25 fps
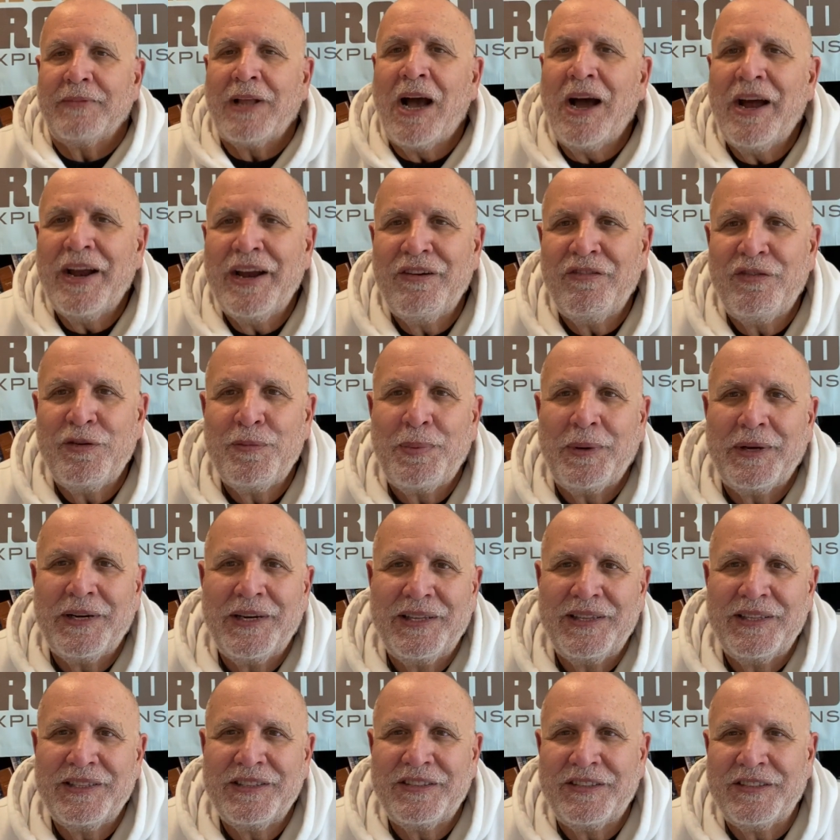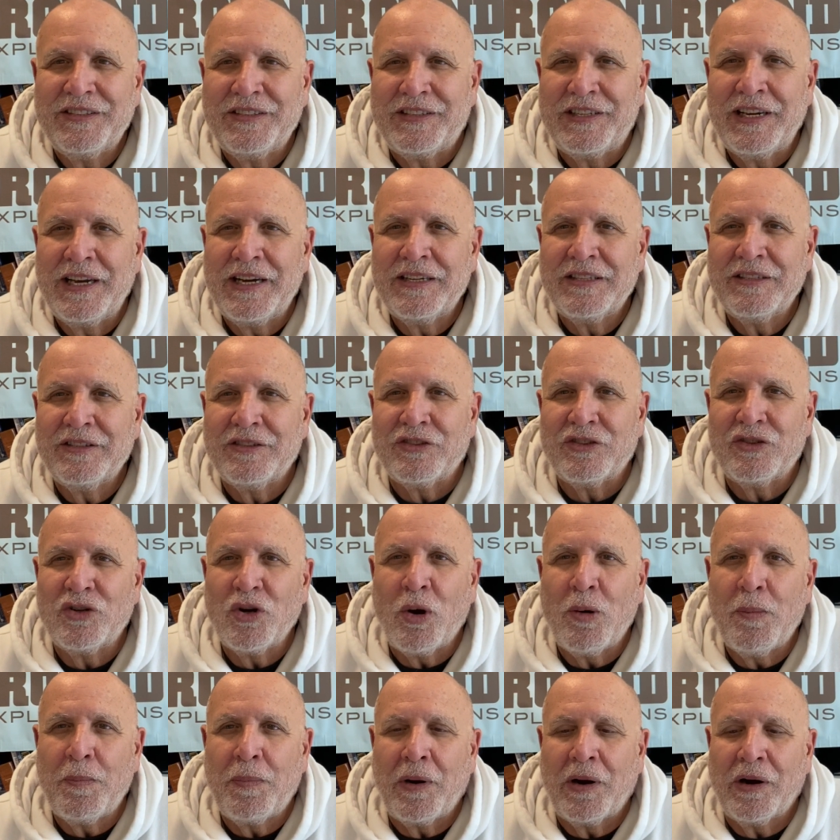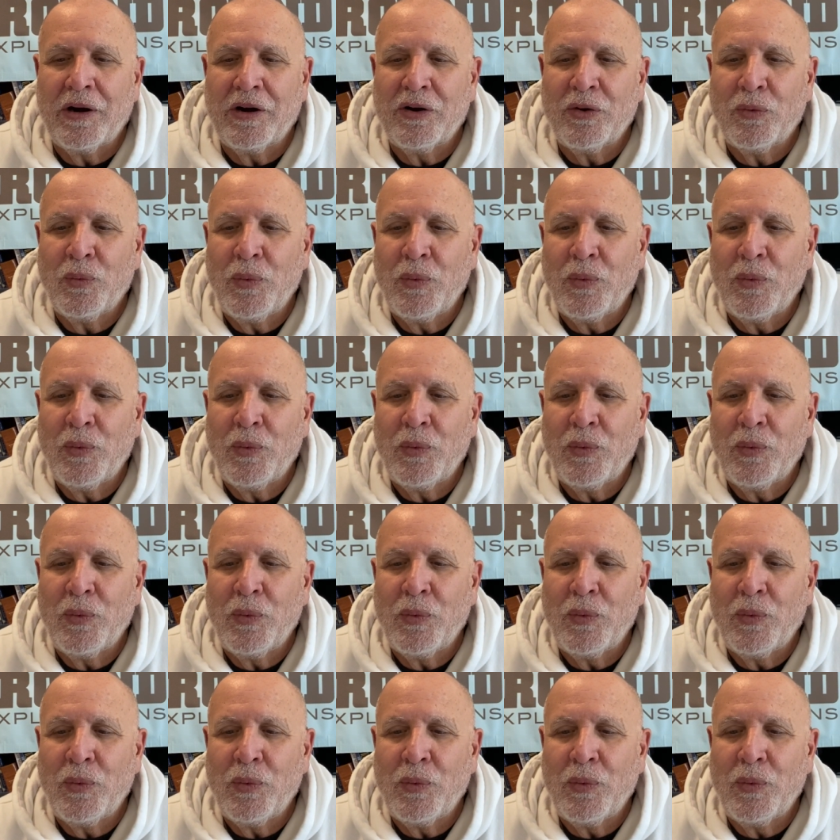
Hi everybody, this is Dan Stolbarger.